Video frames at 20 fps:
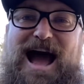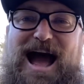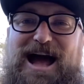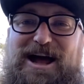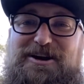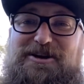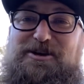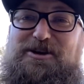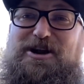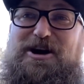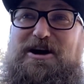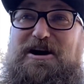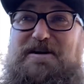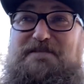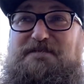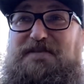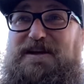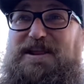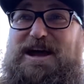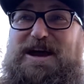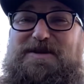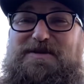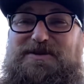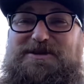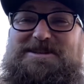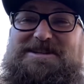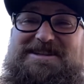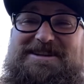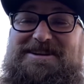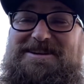I don't know, I feel like we're
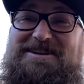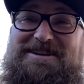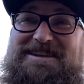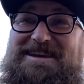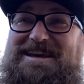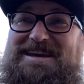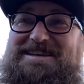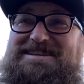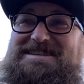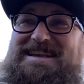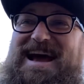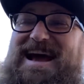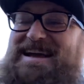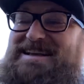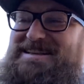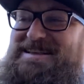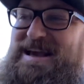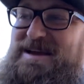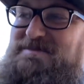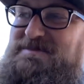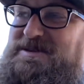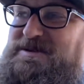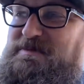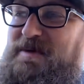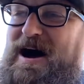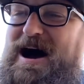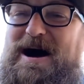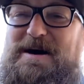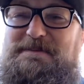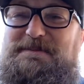still in the exact same
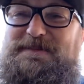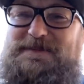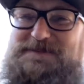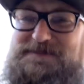spot.